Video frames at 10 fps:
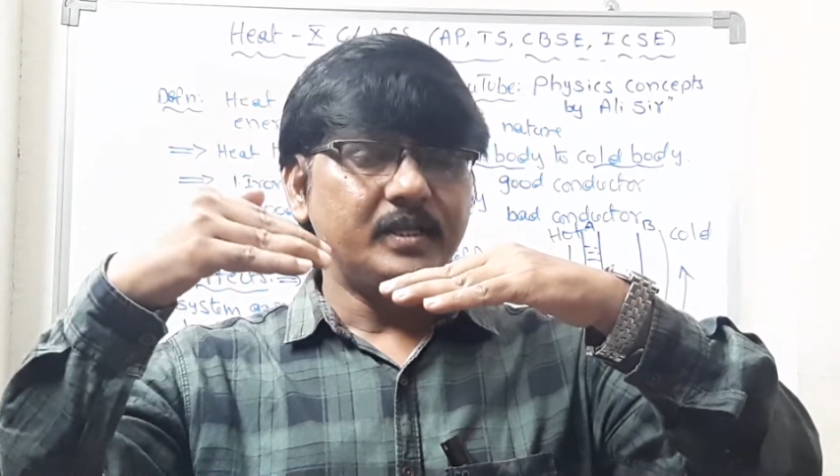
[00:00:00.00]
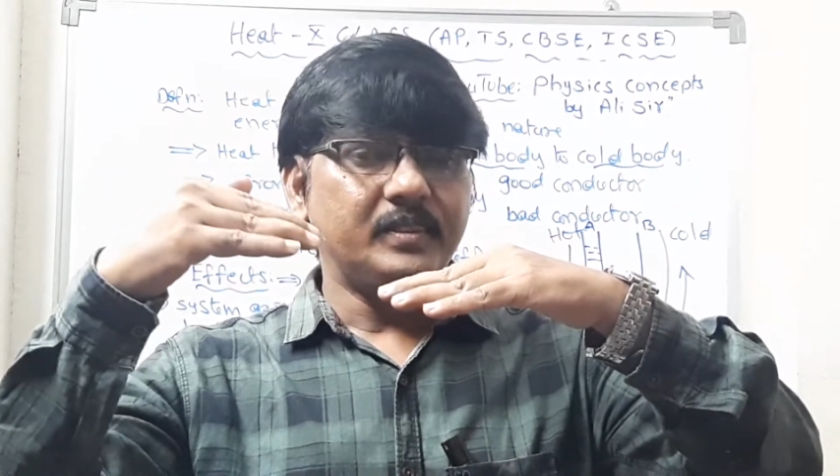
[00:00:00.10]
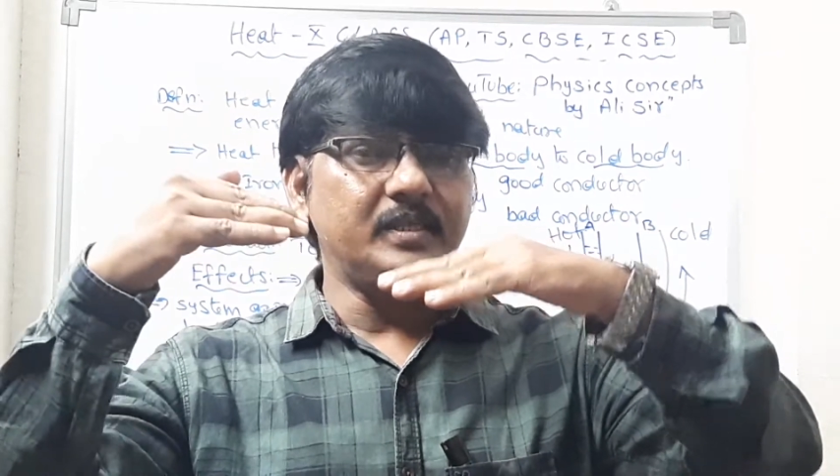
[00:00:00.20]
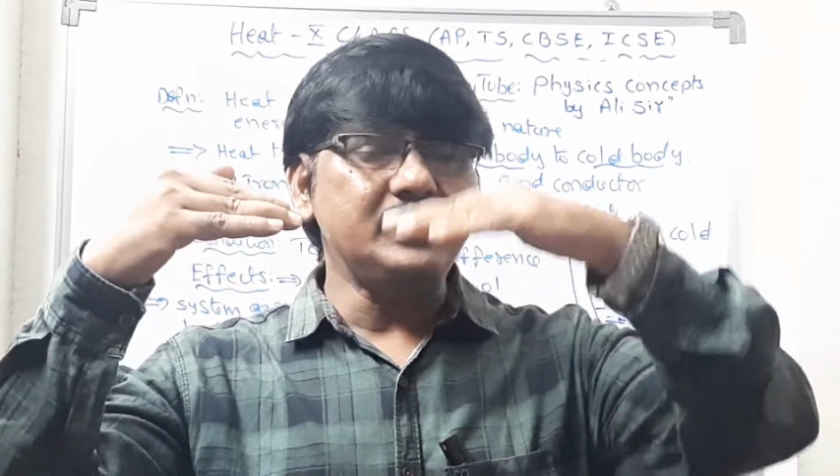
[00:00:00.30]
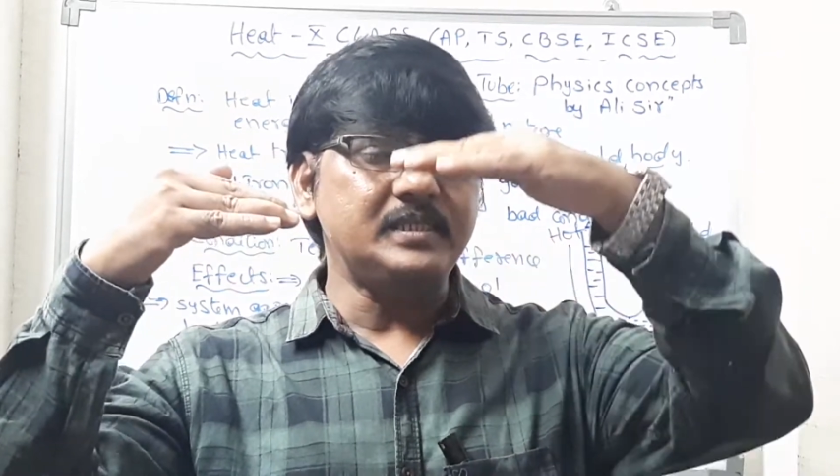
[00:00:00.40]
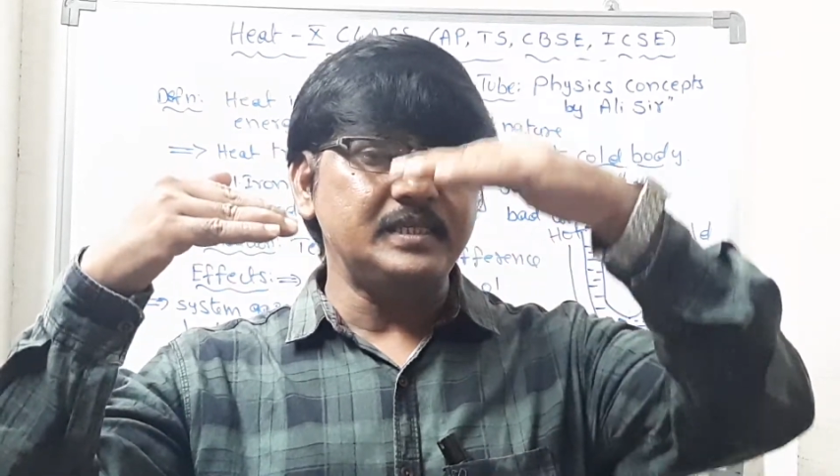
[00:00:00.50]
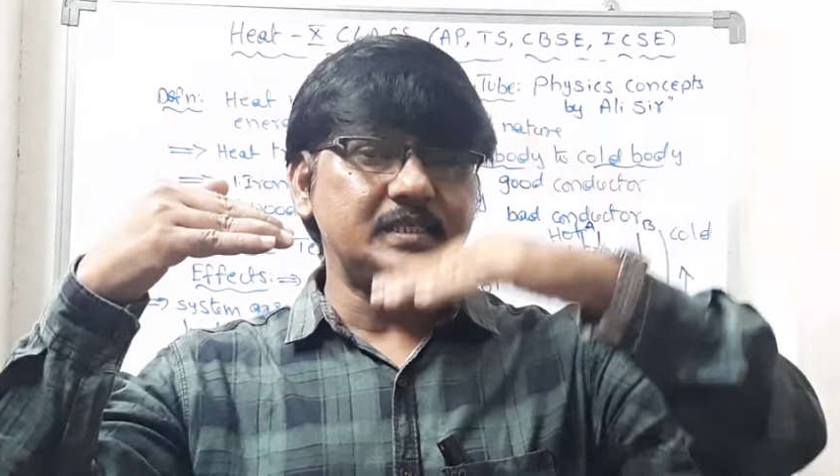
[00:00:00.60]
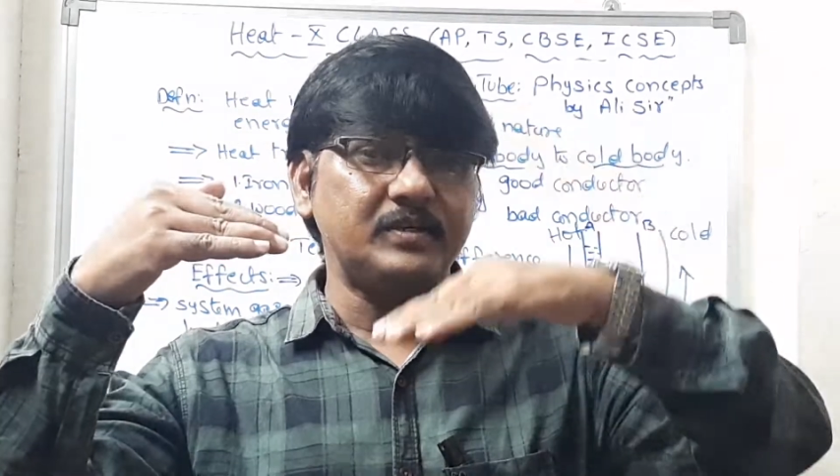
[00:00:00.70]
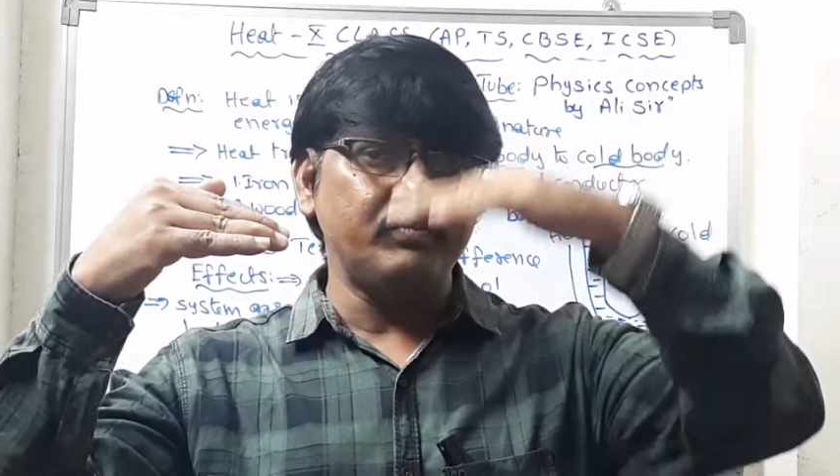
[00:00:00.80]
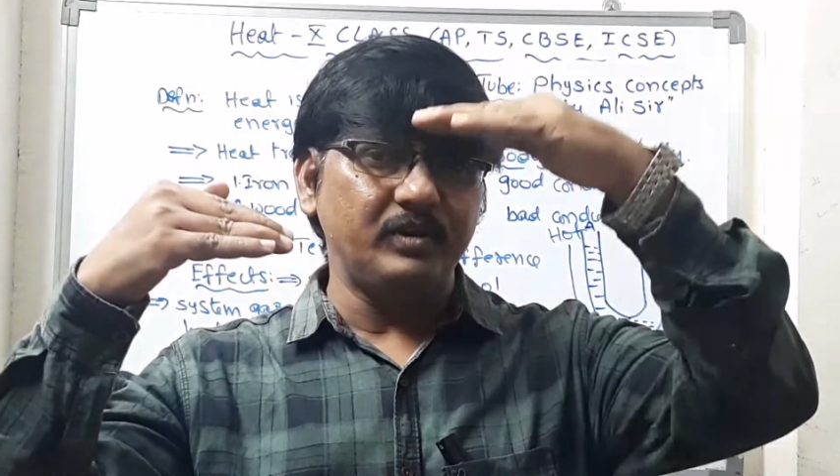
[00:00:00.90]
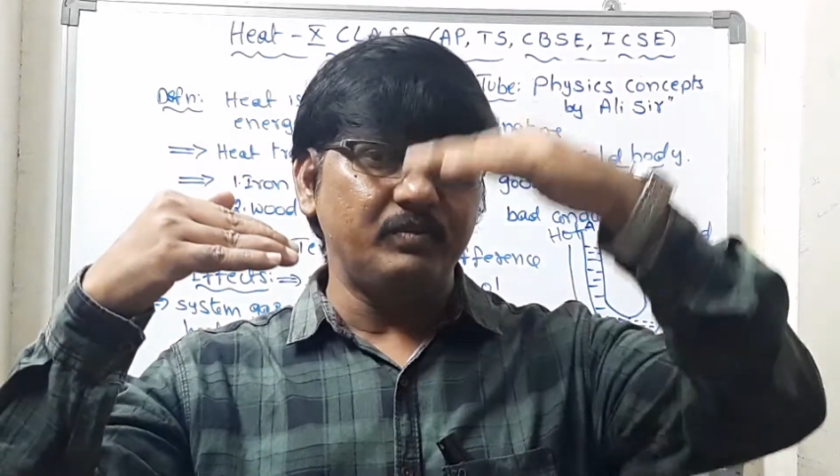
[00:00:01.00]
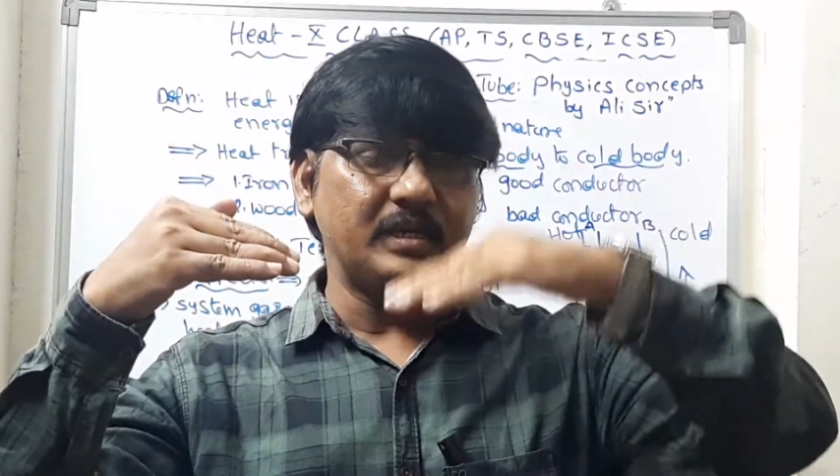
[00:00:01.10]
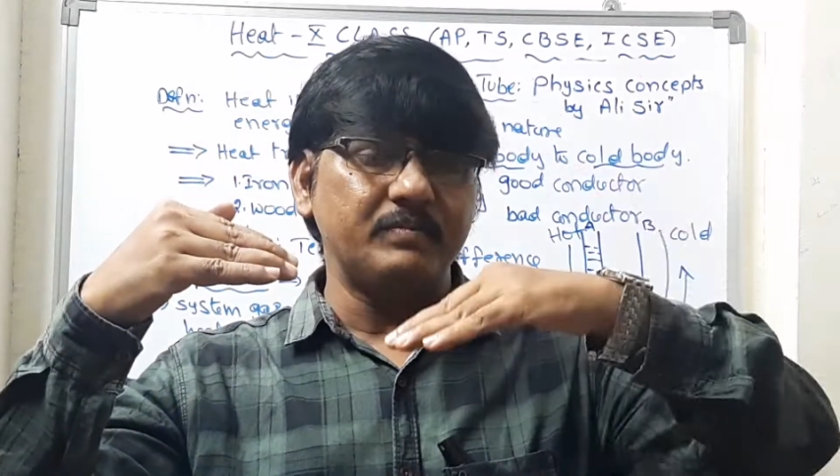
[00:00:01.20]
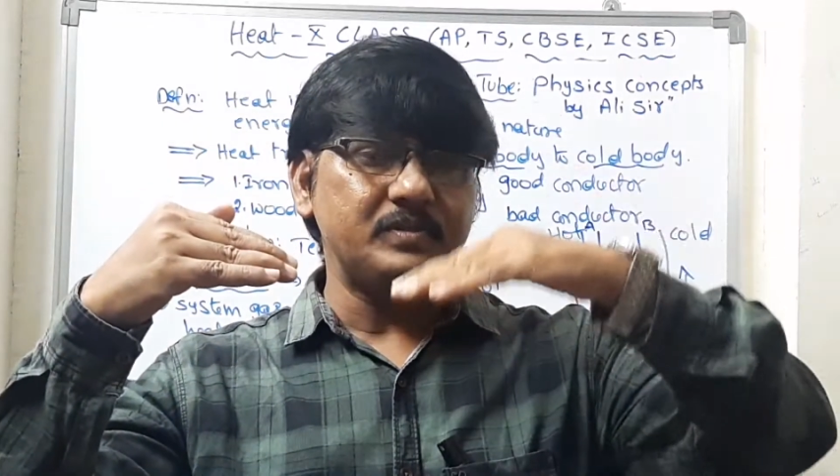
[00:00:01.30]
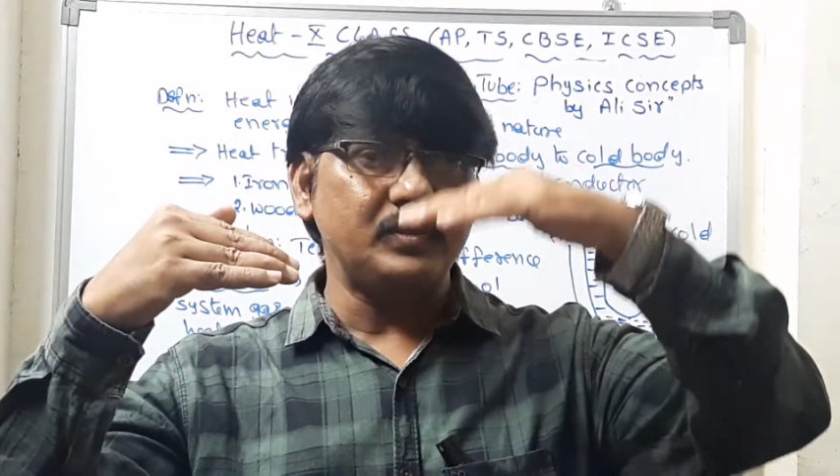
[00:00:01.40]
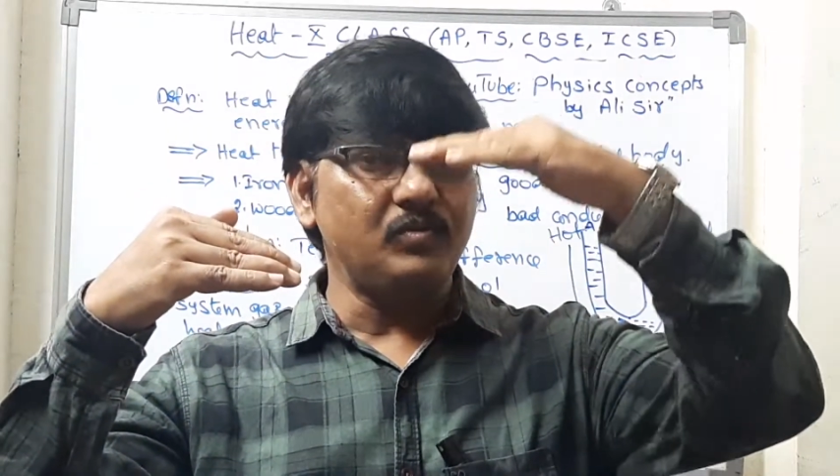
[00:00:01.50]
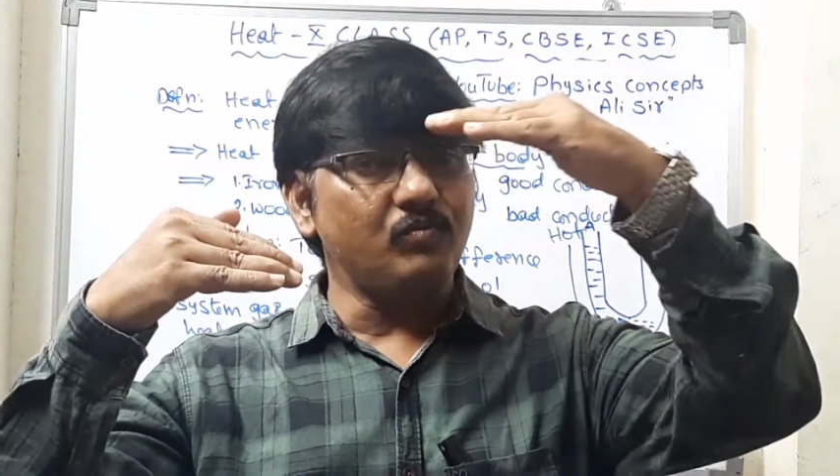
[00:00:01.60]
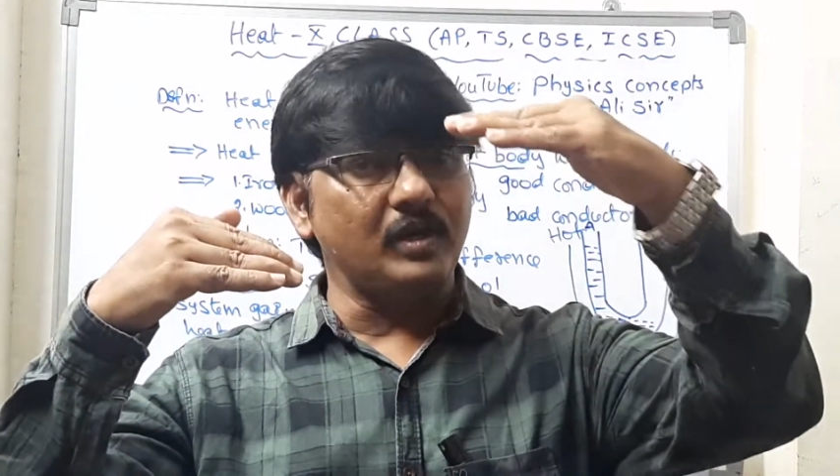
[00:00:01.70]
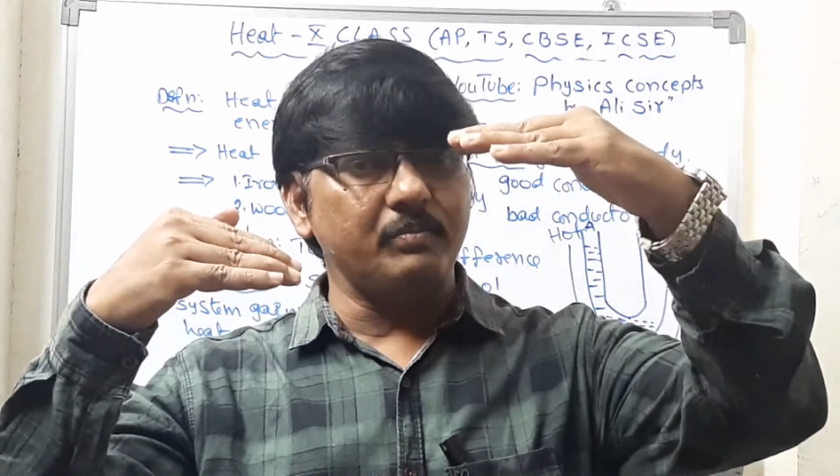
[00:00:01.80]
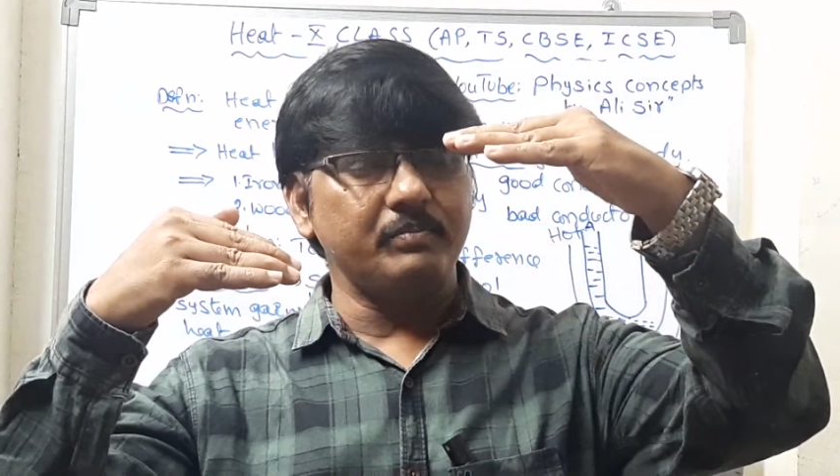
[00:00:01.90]
this system will become so
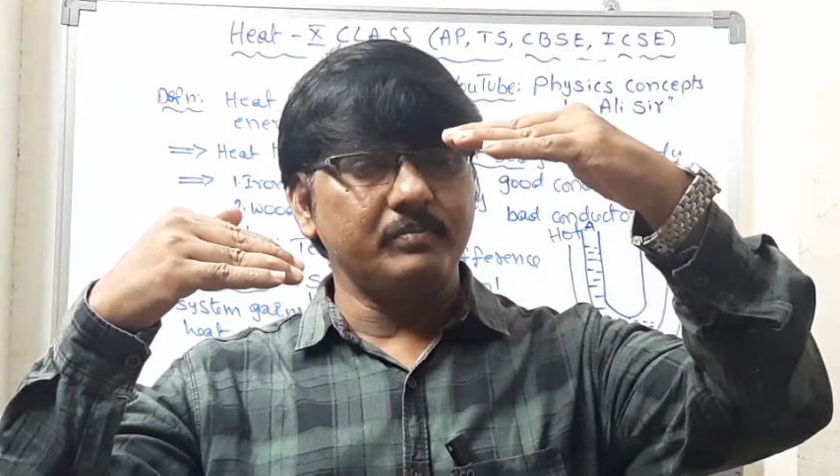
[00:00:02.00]
warm.